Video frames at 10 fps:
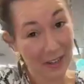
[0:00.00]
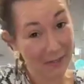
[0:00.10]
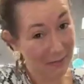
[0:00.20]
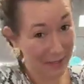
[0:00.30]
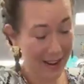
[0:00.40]
You
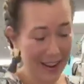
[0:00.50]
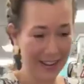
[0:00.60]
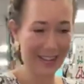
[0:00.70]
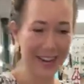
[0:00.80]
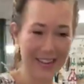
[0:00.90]
know,
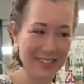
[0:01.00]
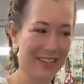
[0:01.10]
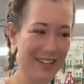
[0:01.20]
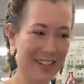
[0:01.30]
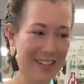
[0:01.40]
hey, potato
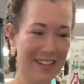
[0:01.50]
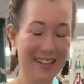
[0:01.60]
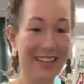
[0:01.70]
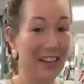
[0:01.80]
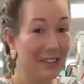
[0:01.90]
not, soup.
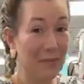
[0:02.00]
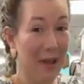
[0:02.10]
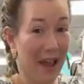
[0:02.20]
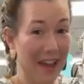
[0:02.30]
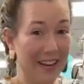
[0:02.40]
Not
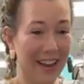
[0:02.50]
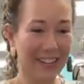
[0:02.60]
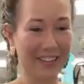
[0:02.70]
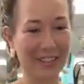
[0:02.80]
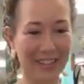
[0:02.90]
too bad,
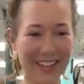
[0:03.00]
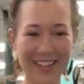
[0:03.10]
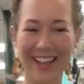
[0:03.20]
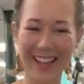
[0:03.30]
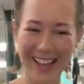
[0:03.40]

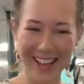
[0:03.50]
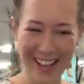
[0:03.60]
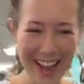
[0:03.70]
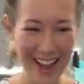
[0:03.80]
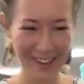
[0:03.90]
actually.
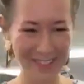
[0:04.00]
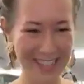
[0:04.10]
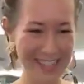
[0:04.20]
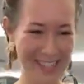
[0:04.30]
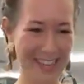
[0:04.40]
I
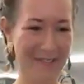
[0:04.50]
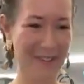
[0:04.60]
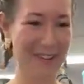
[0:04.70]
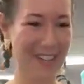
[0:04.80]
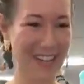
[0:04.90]
was dissing
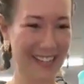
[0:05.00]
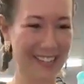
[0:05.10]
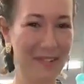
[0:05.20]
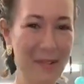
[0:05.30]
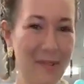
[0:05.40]
it for a
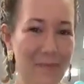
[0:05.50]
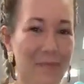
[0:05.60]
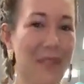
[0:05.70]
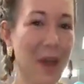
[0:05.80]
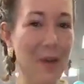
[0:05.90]
second.
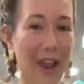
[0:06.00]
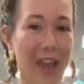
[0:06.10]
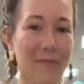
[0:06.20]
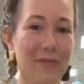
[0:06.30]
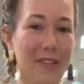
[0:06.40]

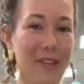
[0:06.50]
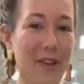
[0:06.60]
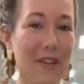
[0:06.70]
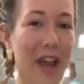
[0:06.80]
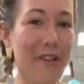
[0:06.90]
Okay,
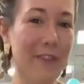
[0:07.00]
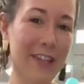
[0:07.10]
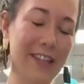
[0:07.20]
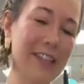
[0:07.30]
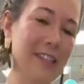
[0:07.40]
so I
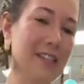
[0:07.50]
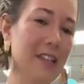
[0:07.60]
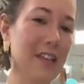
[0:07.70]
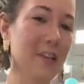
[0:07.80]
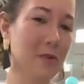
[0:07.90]
feel like this
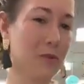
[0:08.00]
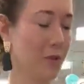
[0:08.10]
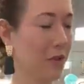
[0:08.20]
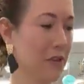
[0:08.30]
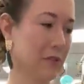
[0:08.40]
is a
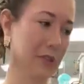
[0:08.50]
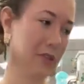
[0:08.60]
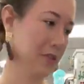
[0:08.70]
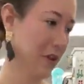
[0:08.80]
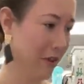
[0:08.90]
neutral
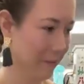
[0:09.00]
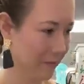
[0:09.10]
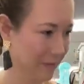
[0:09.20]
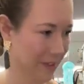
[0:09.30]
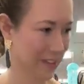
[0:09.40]
lover
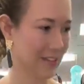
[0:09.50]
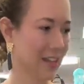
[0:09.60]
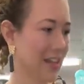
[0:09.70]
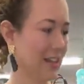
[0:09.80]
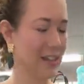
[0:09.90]
stream.
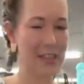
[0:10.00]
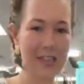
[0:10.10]
Oh like yeah.